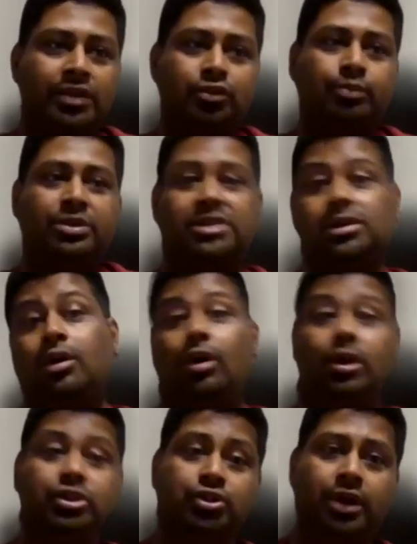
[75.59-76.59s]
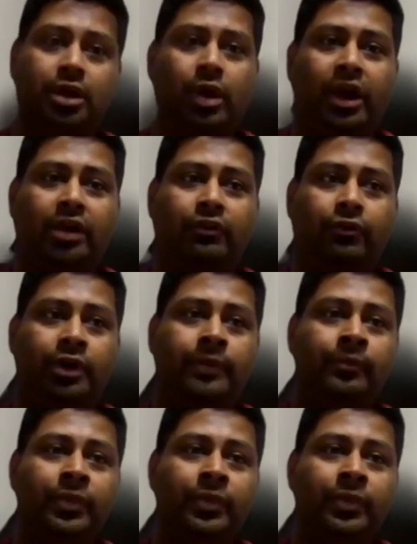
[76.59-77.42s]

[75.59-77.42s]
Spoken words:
SOPs are also required for